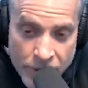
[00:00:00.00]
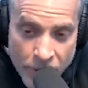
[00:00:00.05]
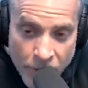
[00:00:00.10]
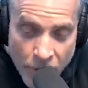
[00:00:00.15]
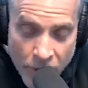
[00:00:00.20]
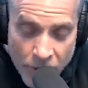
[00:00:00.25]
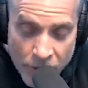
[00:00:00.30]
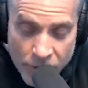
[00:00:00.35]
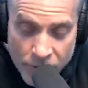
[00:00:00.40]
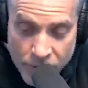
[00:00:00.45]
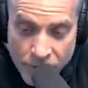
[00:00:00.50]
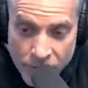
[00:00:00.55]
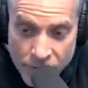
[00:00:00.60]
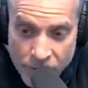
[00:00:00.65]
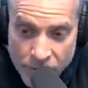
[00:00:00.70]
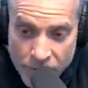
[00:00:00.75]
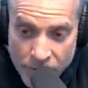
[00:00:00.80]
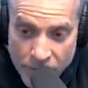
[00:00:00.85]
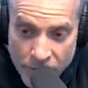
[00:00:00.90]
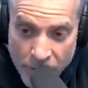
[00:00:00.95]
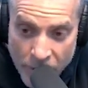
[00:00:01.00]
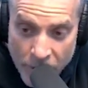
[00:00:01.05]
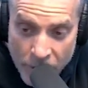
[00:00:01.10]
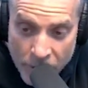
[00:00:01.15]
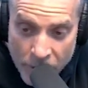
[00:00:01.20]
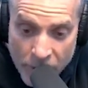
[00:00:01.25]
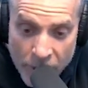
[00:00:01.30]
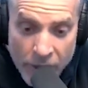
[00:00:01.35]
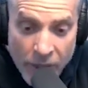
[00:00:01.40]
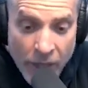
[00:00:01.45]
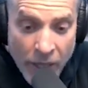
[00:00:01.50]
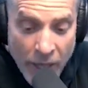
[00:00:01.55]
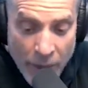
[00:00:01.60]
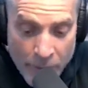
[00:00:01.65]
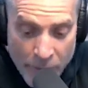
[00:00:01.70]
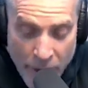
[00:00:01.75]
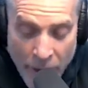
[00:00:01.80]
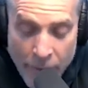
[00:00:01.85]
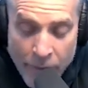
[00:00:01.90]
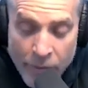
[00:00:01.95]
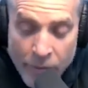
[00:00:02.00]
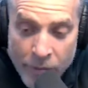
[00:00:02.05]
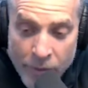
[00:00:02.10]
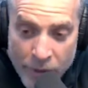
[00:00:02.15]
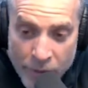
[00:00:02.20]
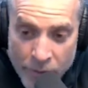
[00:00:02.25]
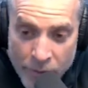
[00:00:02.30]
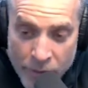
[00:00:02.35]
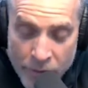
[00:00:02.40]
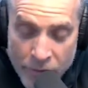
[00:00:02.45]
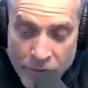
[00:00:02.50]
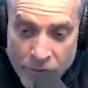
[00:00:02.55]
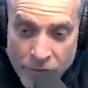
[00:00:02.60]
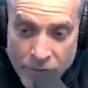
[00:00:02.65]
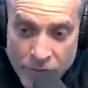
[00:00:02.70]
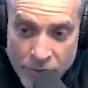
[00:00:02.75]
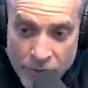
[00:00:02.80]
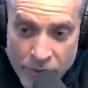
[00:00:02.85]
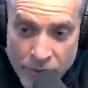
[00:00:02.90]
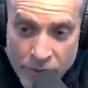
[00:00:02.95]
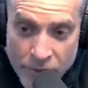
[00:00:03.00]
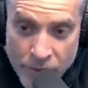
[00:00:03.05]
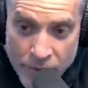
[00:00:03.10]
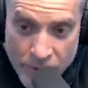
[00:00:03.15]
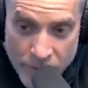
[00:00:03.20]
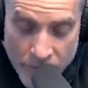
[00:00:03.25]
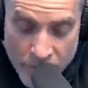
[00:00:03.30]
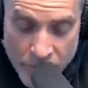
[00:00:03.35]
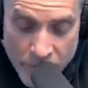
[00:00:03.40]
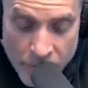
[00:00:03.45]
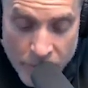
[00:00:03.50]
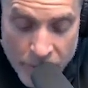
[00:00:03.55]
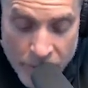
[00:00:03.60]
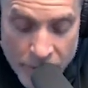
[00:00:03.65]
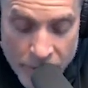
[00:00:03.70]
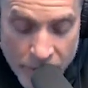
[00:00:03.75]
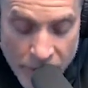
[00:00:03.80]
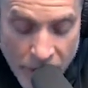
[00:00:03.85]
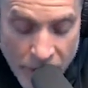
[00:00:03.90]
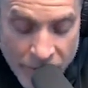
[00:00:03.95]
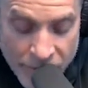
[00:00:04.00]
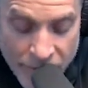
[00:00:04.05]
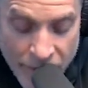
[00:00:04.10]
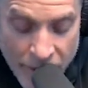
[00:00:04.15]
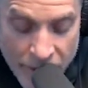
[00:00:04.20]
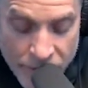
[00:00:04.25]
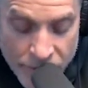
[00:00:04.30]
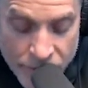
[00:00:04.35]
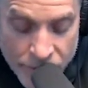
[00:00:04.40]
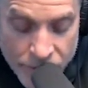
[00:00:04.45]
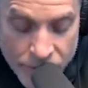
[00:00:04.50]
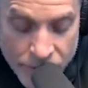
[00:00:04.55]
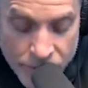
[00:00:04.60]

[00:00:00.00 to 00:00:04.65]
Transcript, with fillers: wear certain clothing, I probably would have yeah definitely been had a lot motivation.